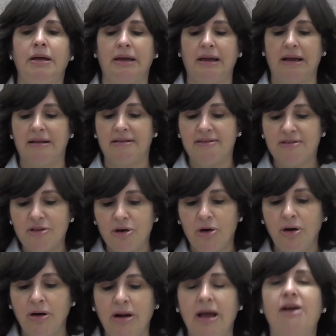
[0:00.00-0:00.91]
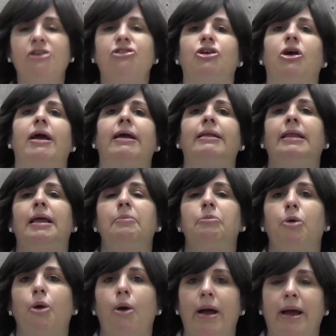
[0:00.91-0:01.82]
kitzon asher ein
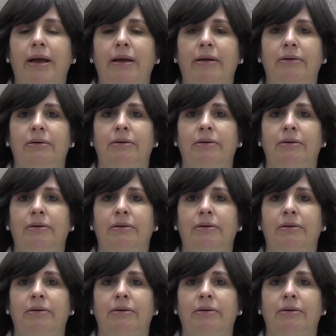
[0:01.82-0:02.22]
lehem ro'eh."